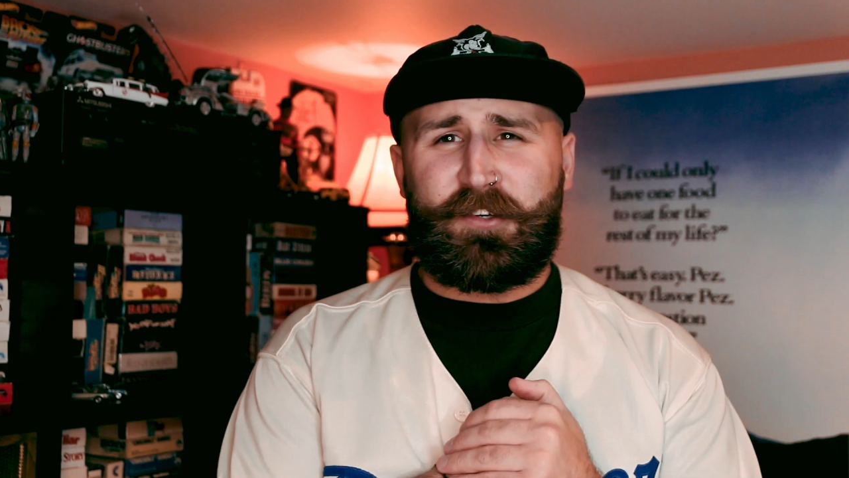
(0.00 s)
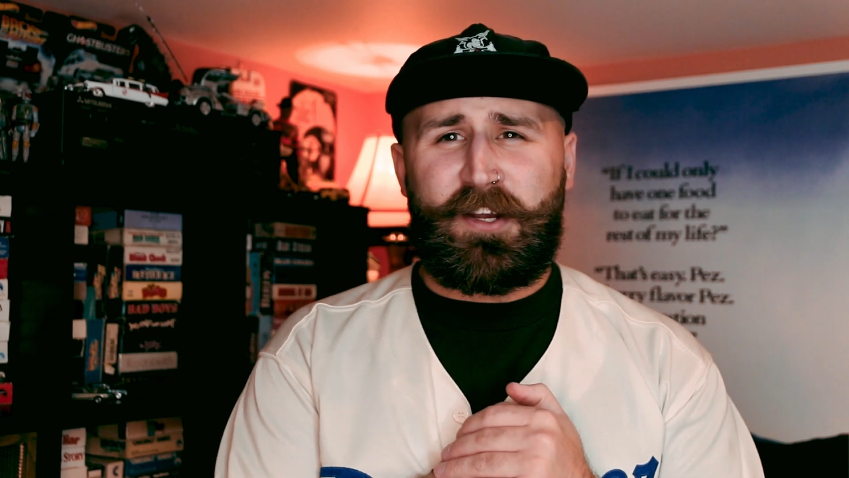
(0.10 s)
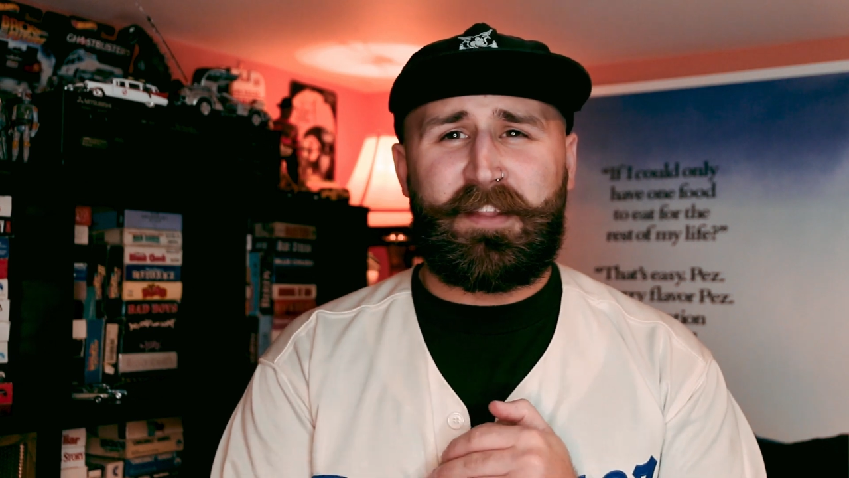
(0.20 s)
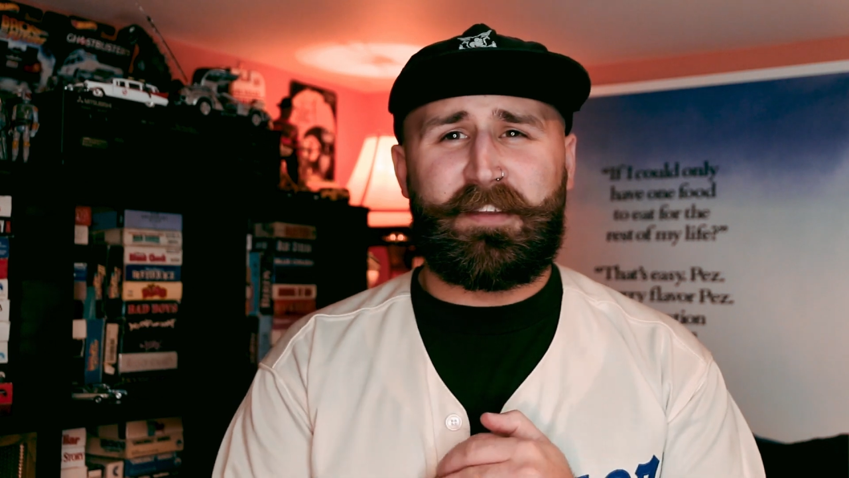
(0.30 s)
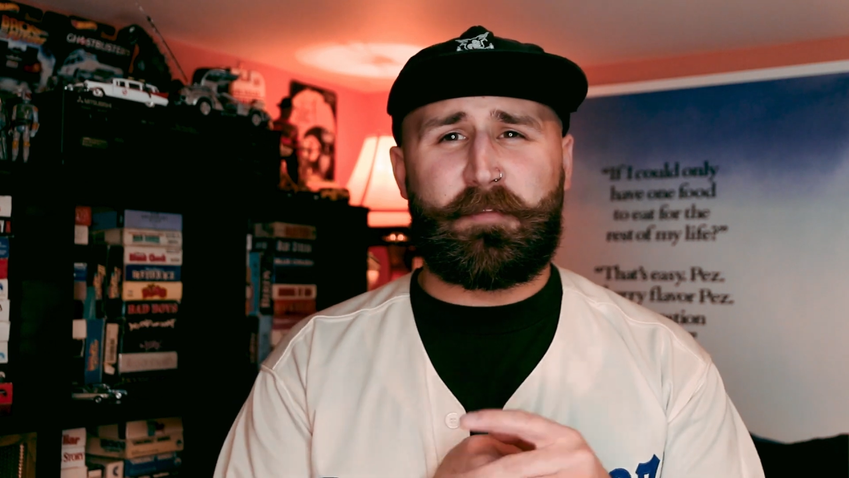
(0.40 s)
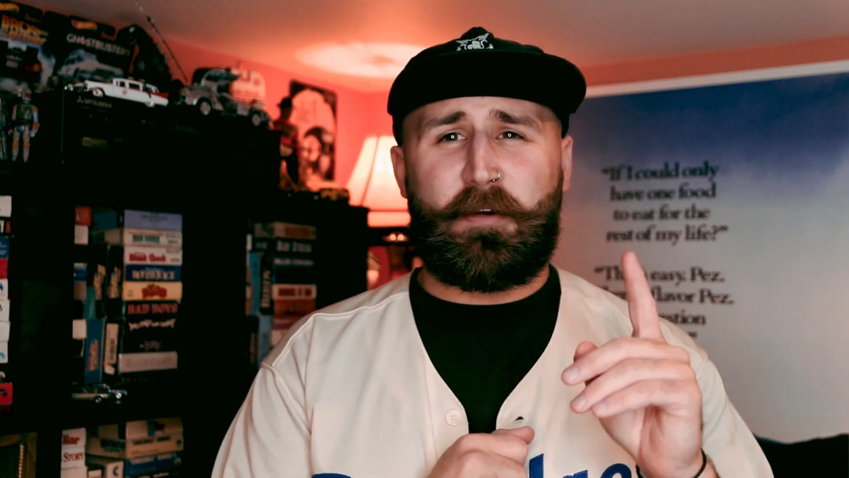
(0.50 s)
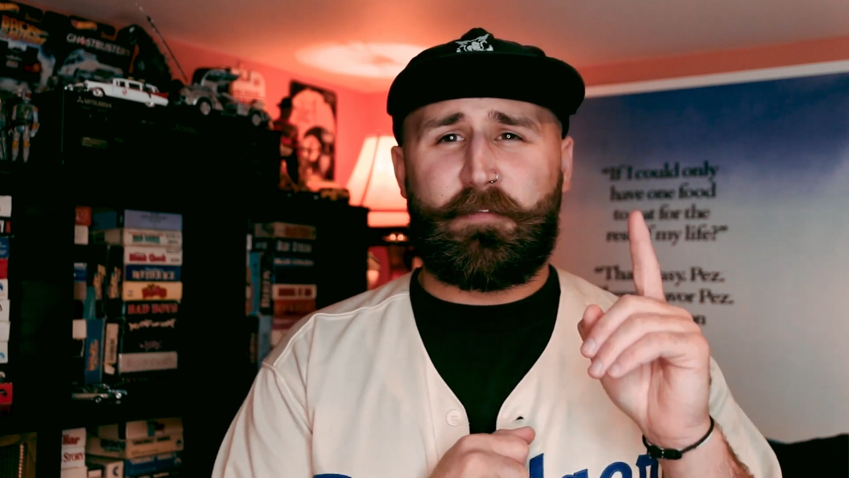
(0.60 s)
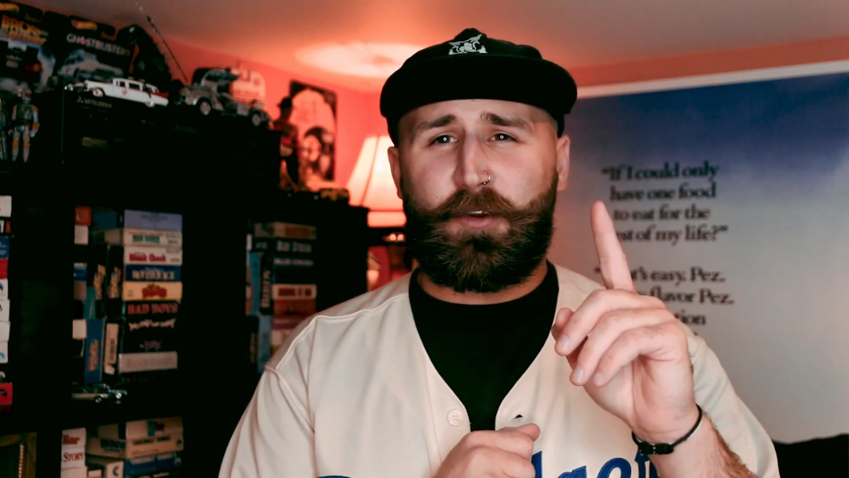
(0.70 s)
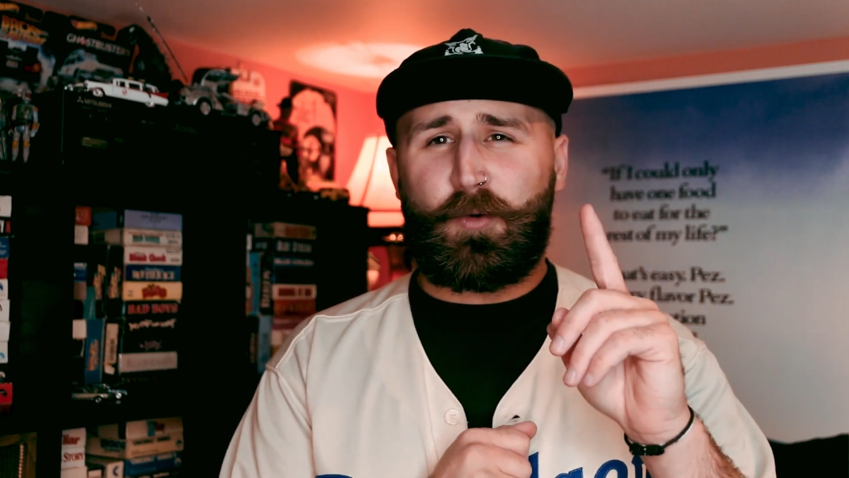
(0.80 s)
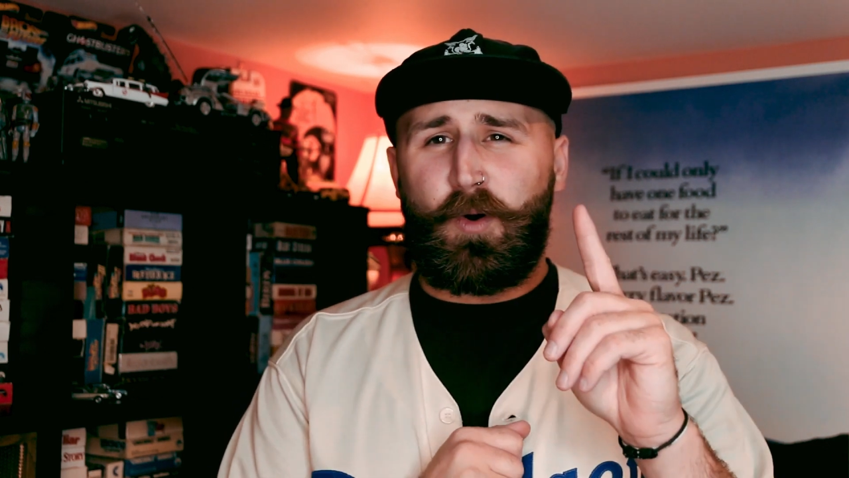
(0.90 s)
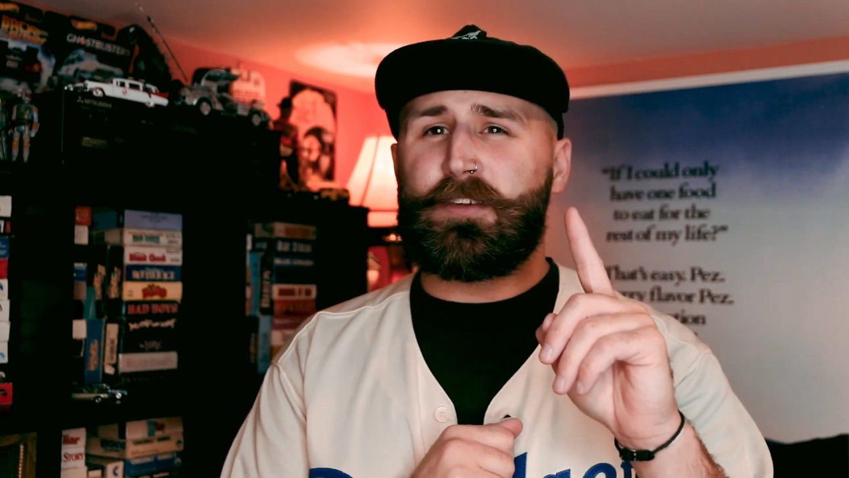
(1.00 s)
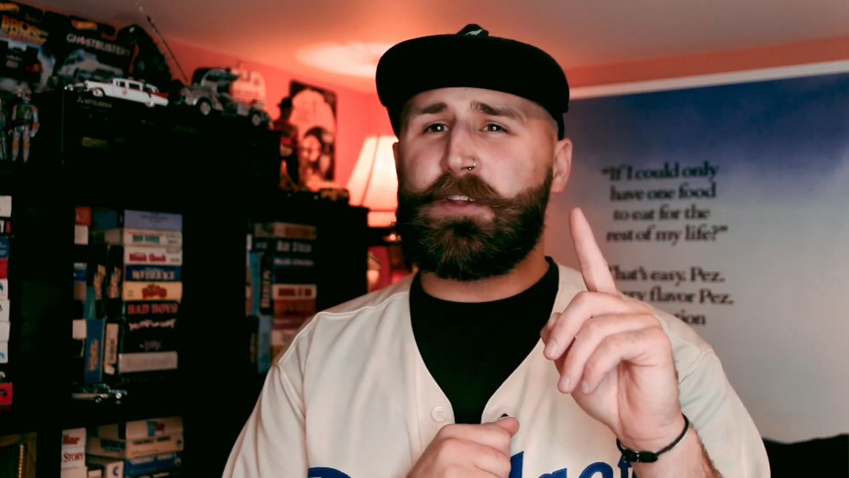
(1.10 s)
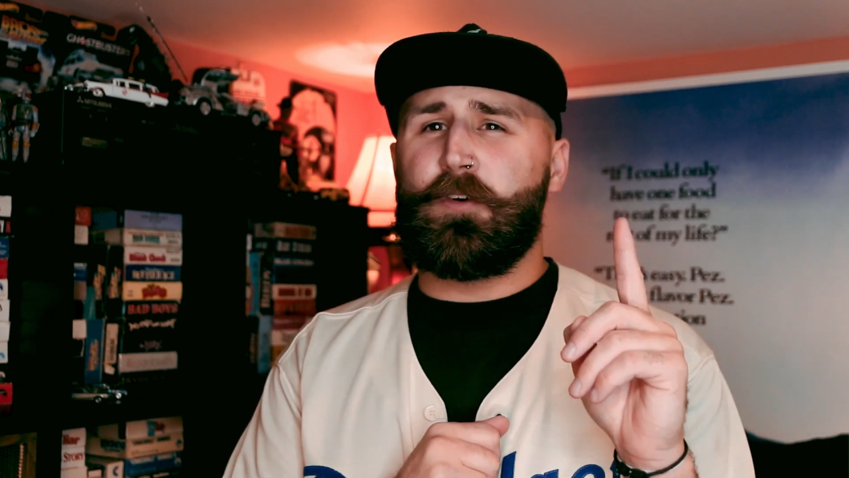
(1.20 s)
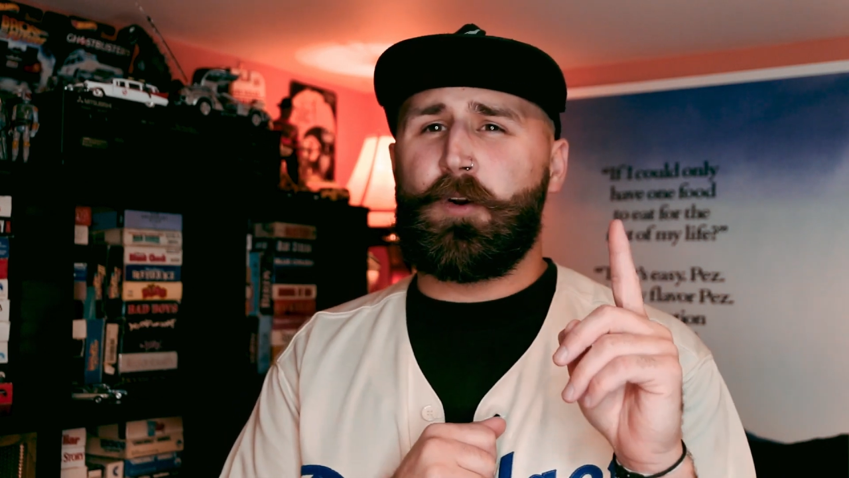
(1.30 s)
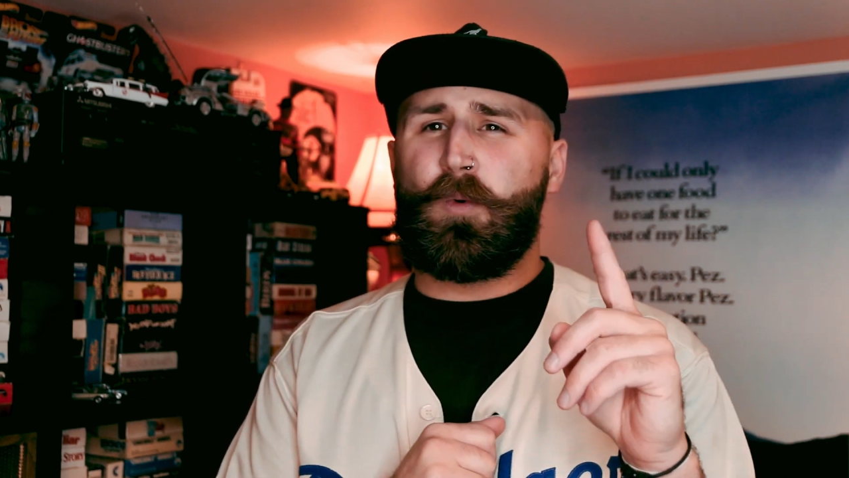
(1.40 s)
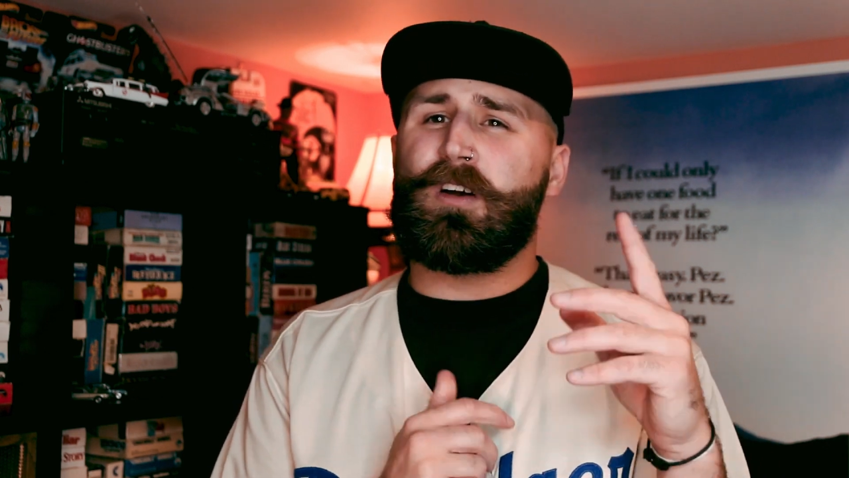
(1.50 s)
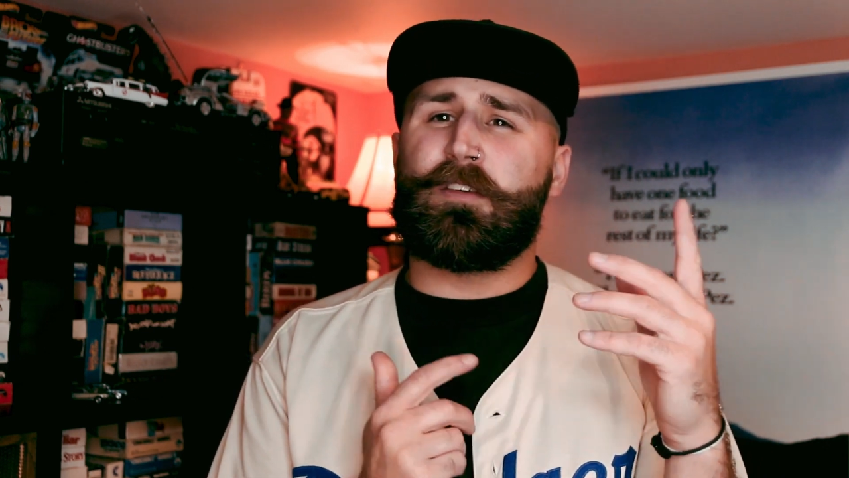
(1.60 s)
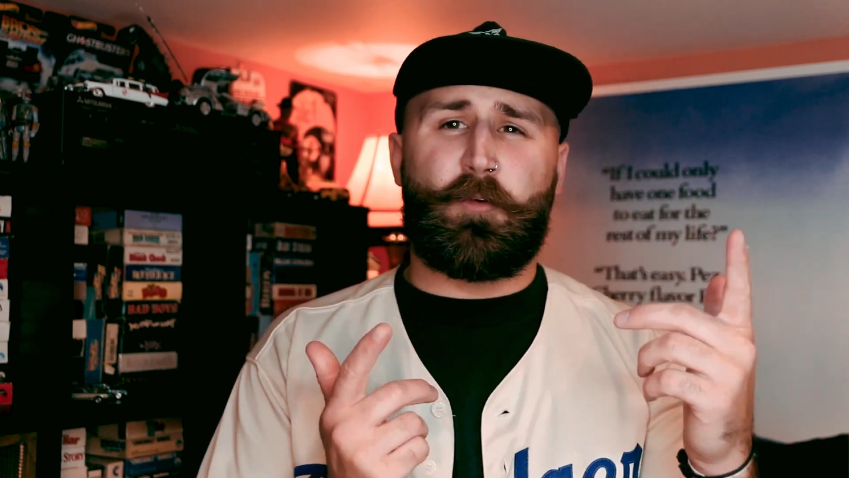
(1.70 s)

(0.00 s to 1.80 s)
a shot of this in my first quarantine photo walk.